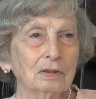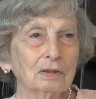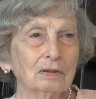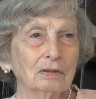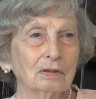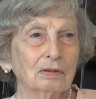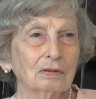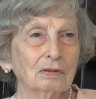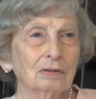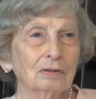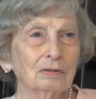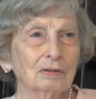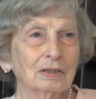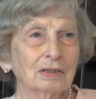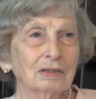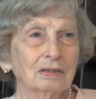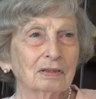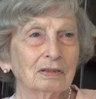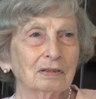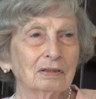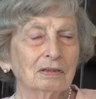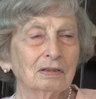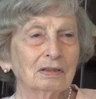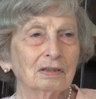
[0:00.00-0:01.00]
I
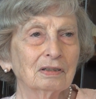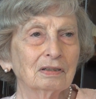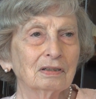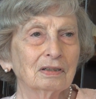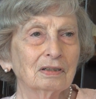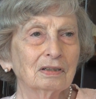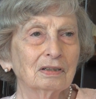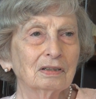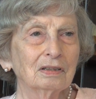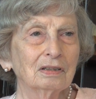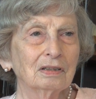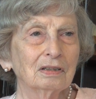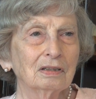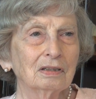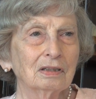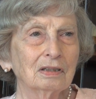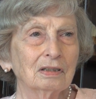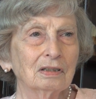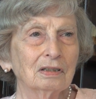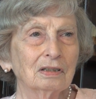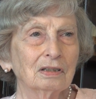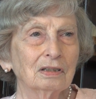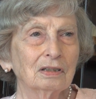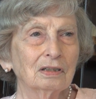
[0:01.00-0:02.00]
suspect. Uh
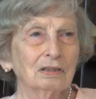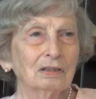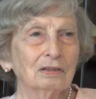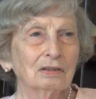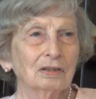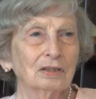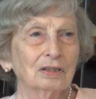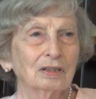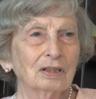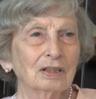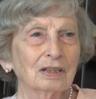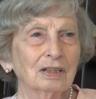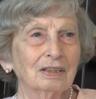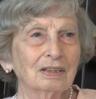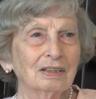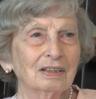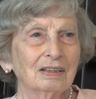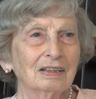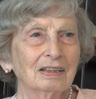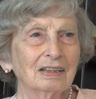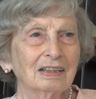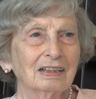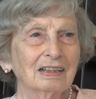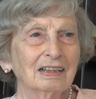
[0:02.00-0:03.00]
Cohen had a
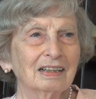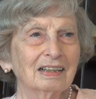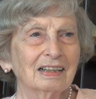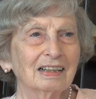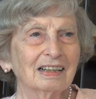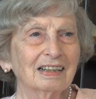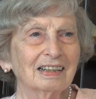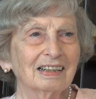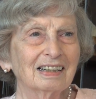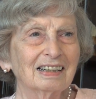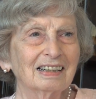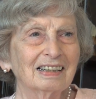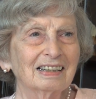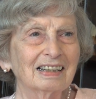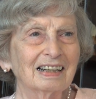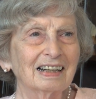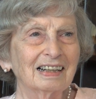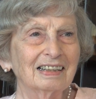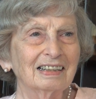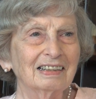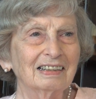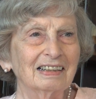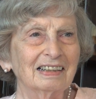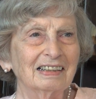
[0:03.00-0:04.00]
little bit longer
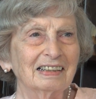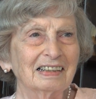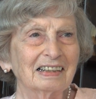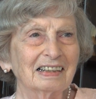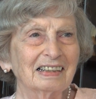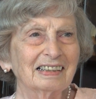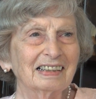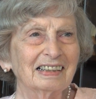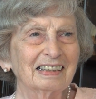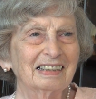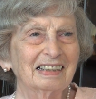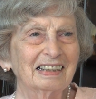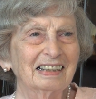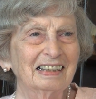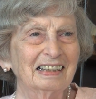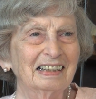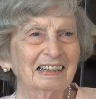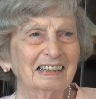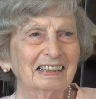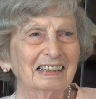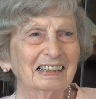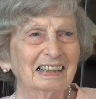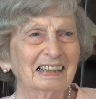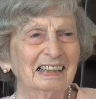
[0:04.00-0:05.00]
time in mind for
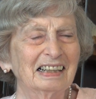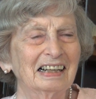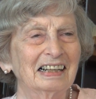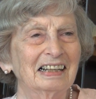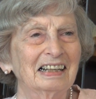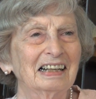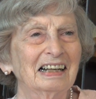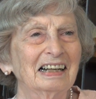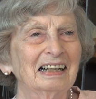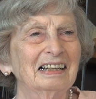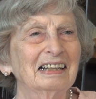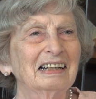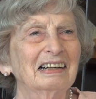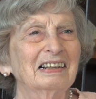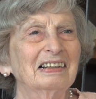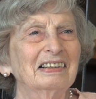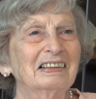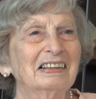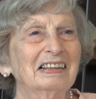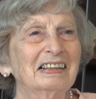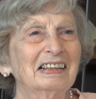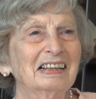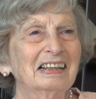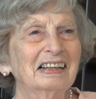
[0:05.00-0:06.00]
this time off
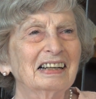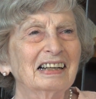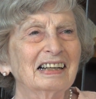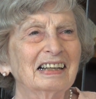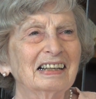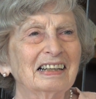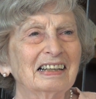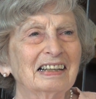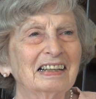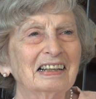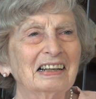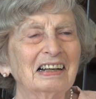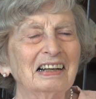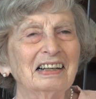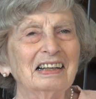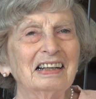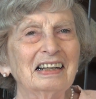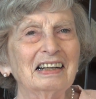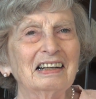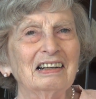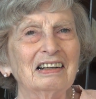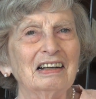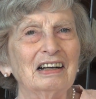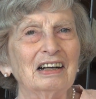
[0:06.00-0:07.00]
to relax
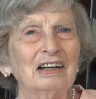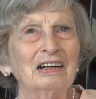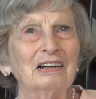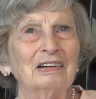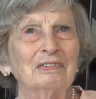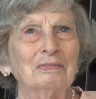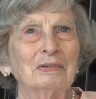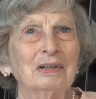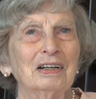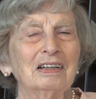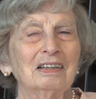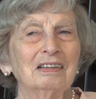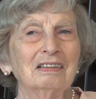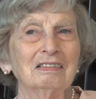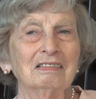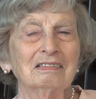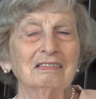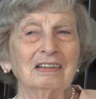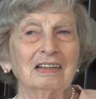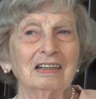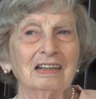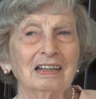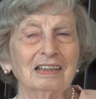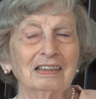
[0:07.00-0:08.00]
business. Well,
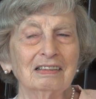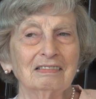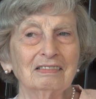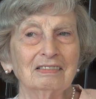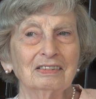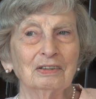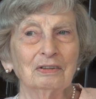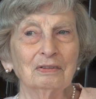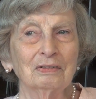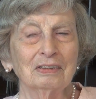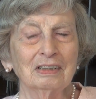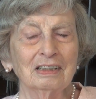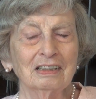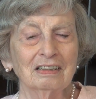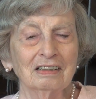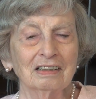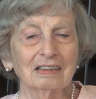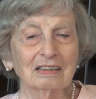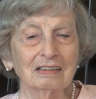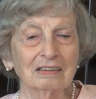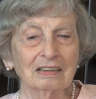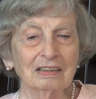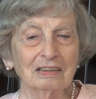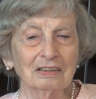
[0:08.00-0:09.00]
I no, I
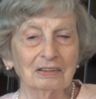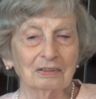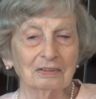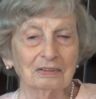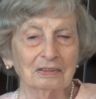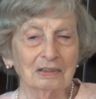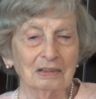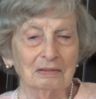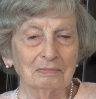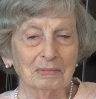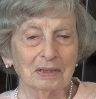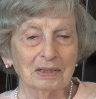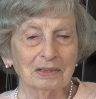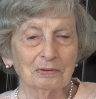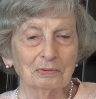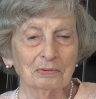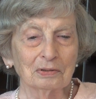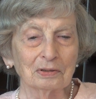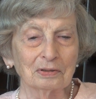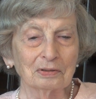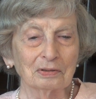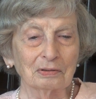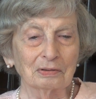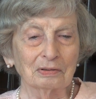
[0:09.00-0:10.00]
think you know a month
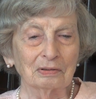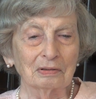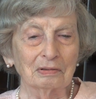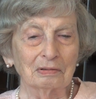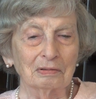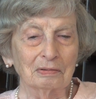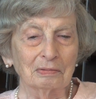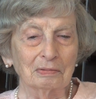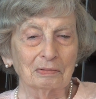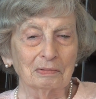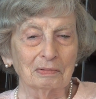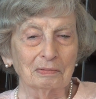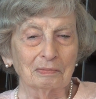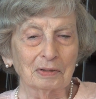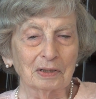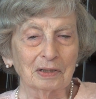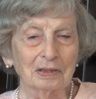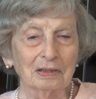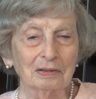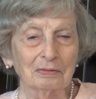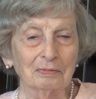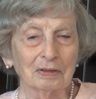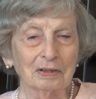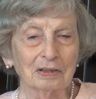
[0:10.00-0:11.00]
was
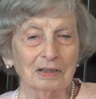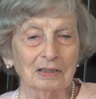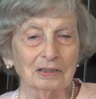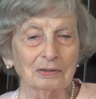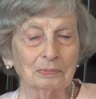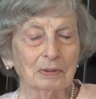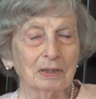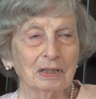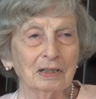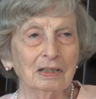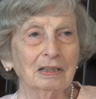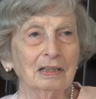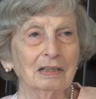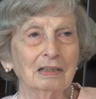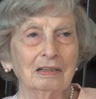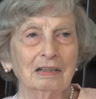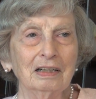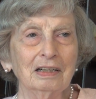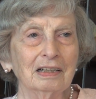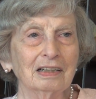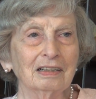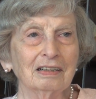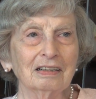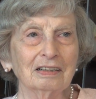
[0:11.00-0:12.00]
within range, but he
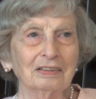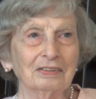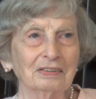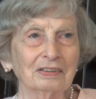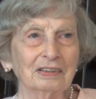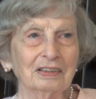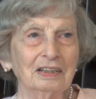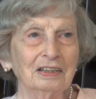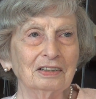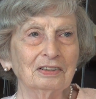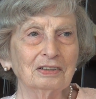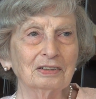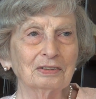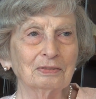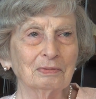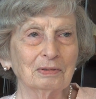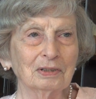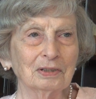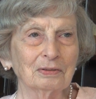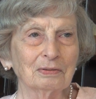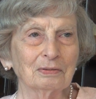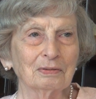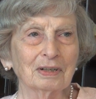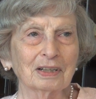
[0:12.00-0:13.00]
he had nothing. He just yeah.
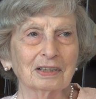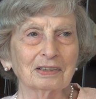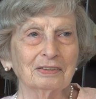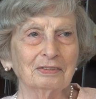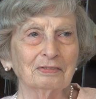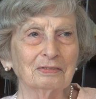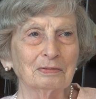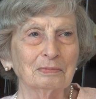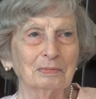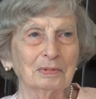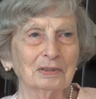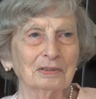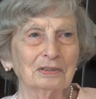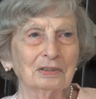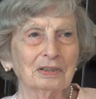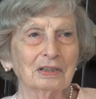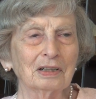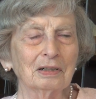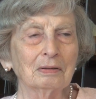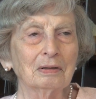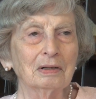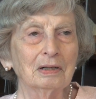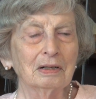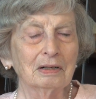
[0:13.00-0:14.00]
went directly from one
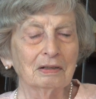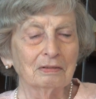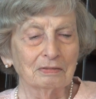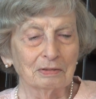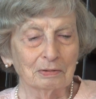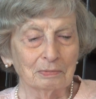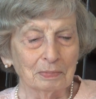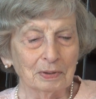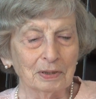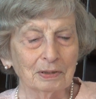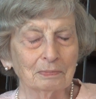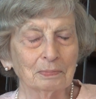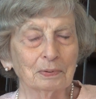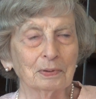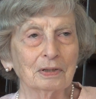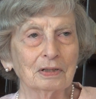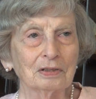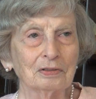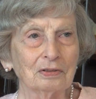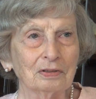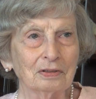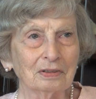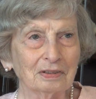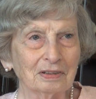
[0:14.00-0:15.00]
job, from being
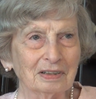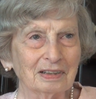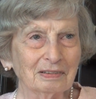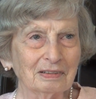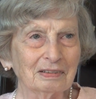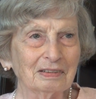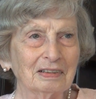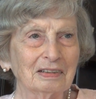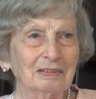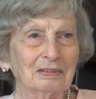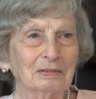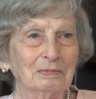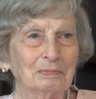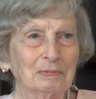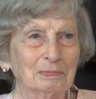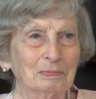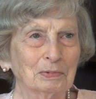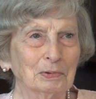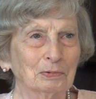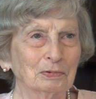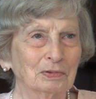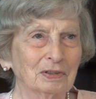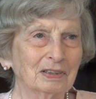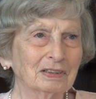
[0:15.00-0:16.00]
president and
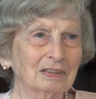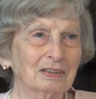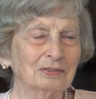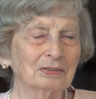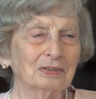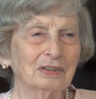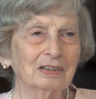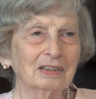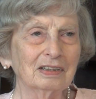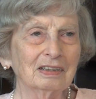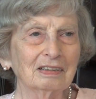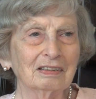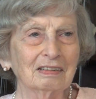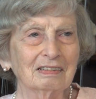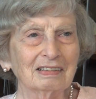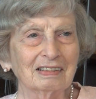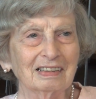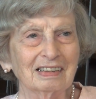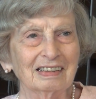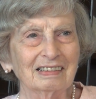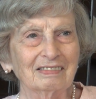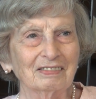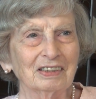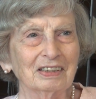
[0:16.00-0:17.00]
moved into the,
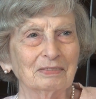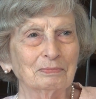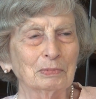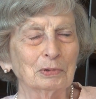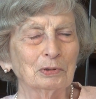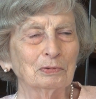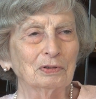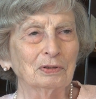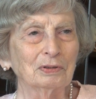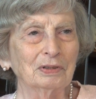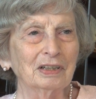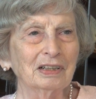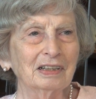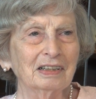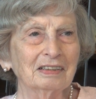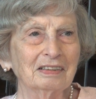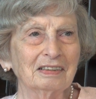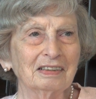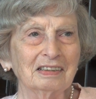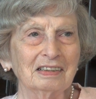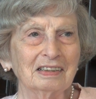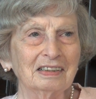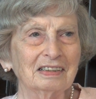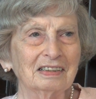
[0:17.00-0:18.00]
went, moved to
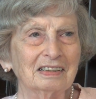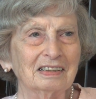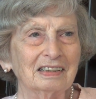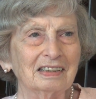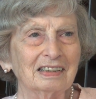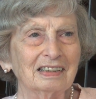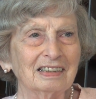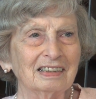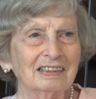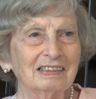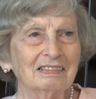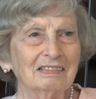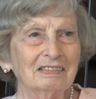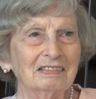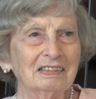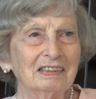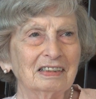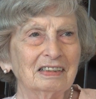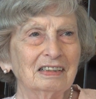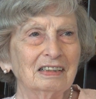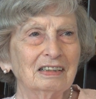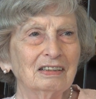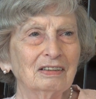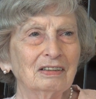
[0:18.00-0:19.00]
Yale. And, uh, well, you
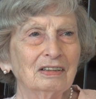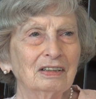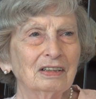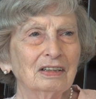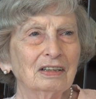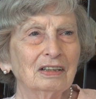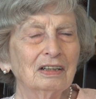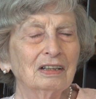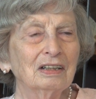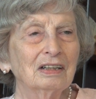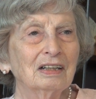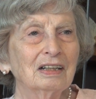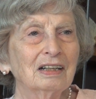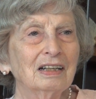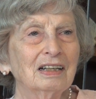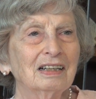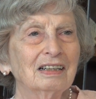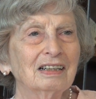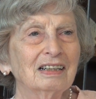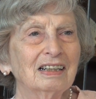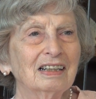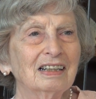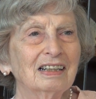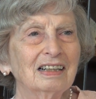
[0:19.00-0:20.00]
know, for
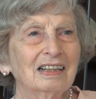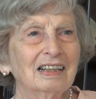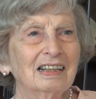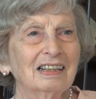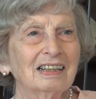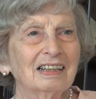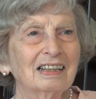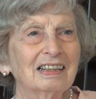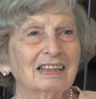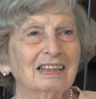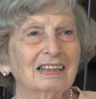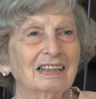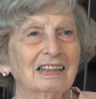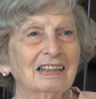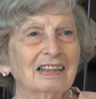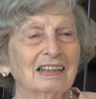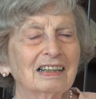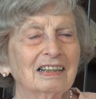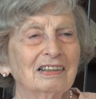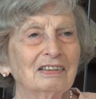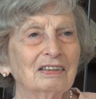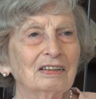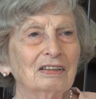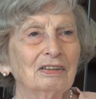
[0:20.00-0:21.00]
today's law
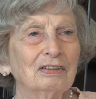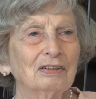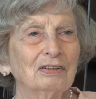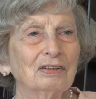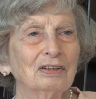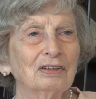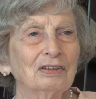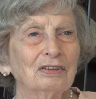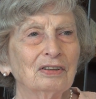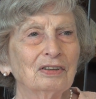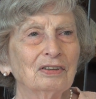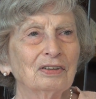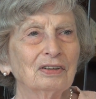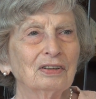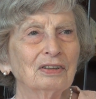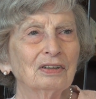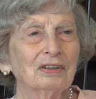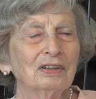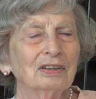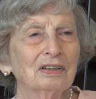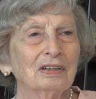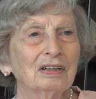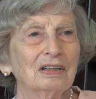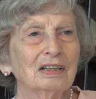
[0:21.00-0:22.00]
librarians who look at
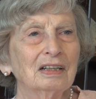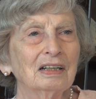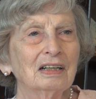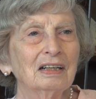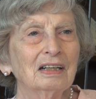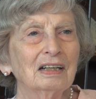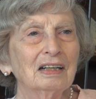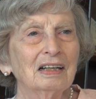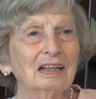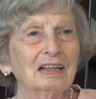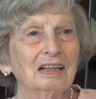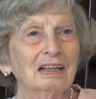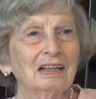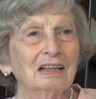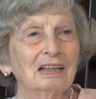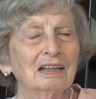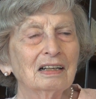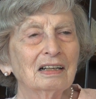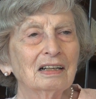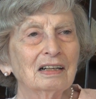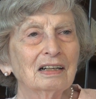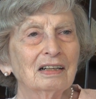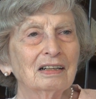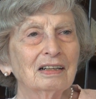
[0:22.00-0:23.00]
headquarters with the
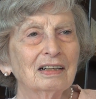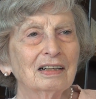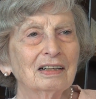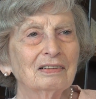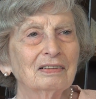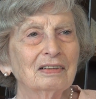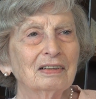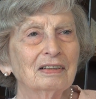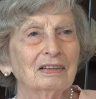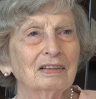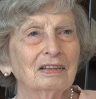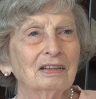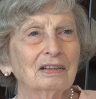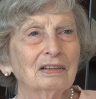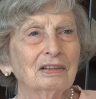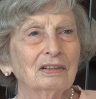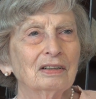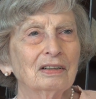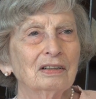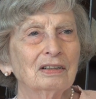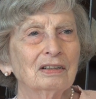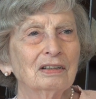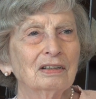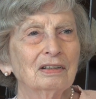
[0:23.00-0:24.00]
staff of
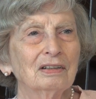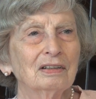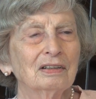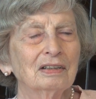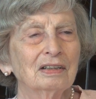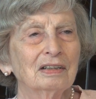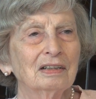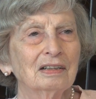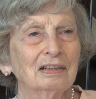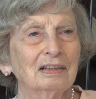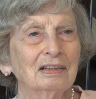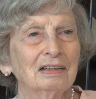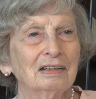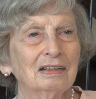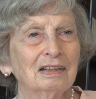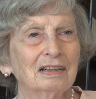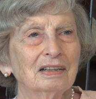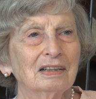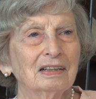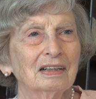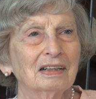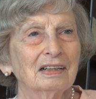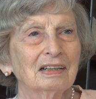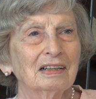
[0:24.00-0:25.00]
professionals to do an
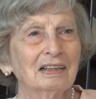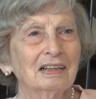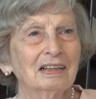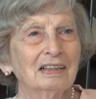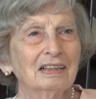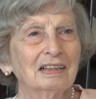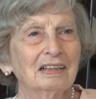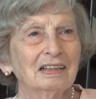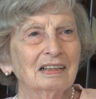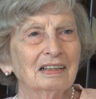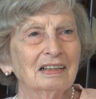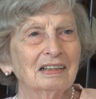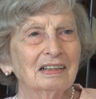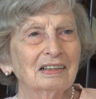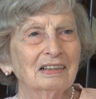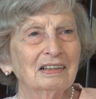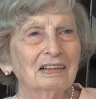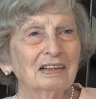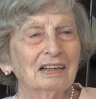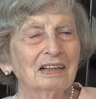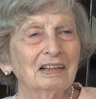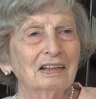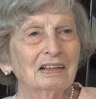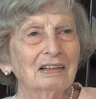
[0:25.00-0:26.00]
awful lot of the things,
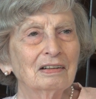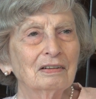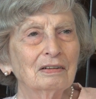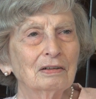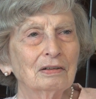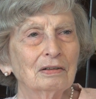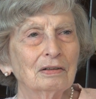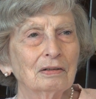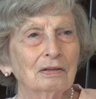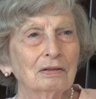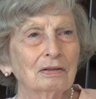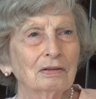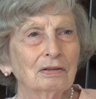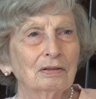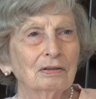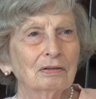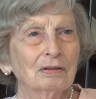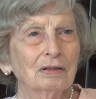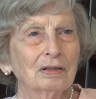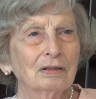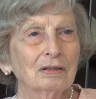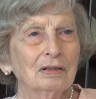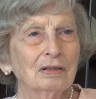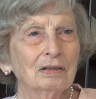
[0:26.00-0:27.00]
in your
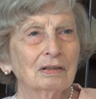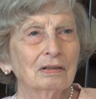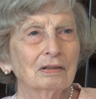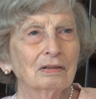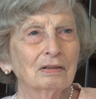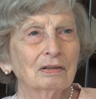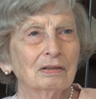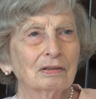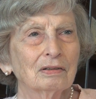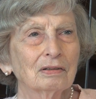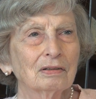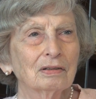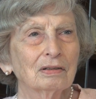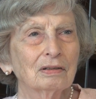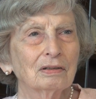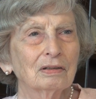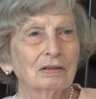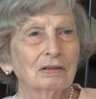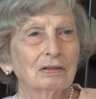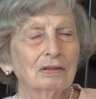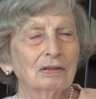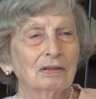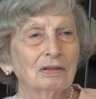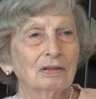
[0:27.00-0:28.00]
day and
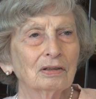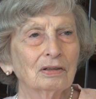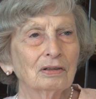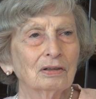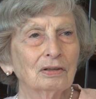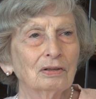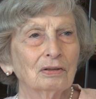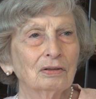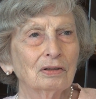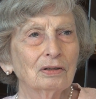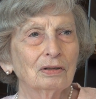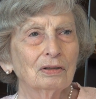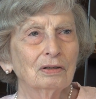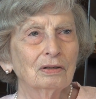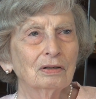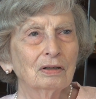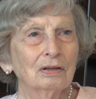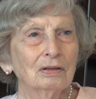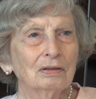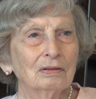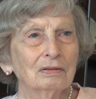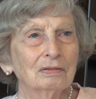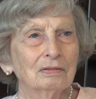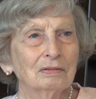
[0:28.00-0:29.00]
Morris's, you didn't
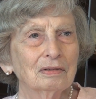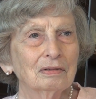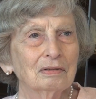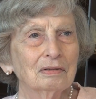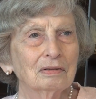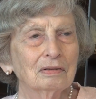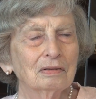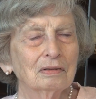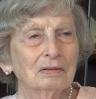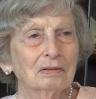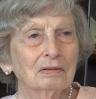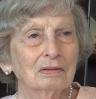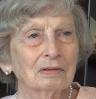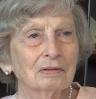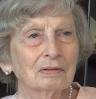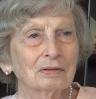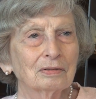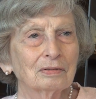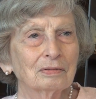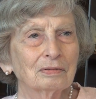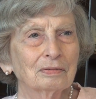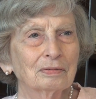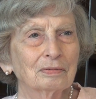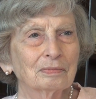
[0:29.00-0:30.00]
have the
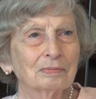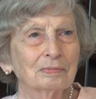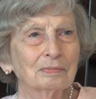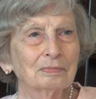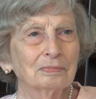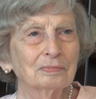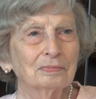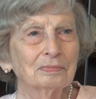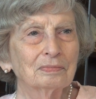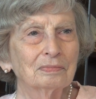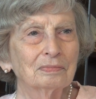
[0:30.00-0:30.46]
luxury of